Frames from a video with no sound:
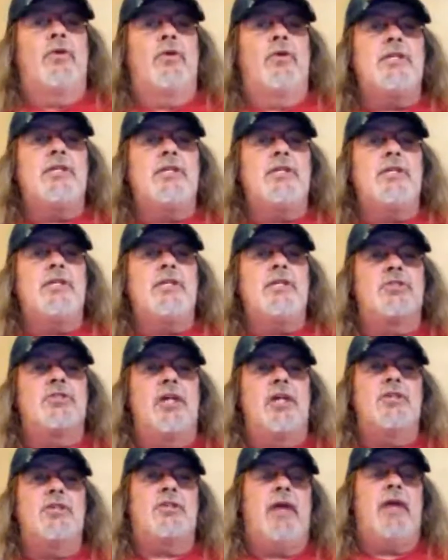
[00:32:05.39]
and sun
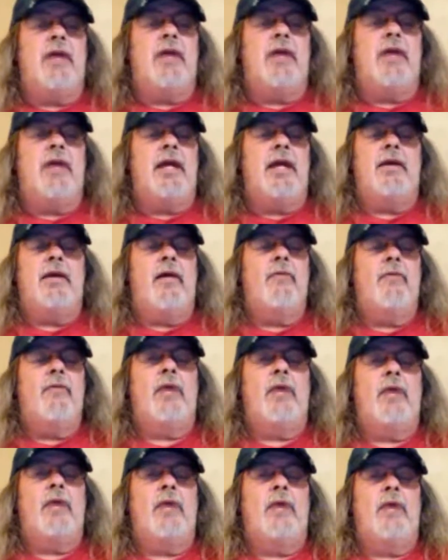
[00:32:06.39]
and
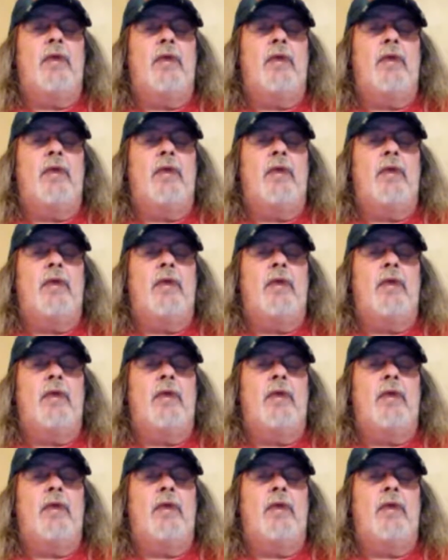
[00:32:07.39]
rain.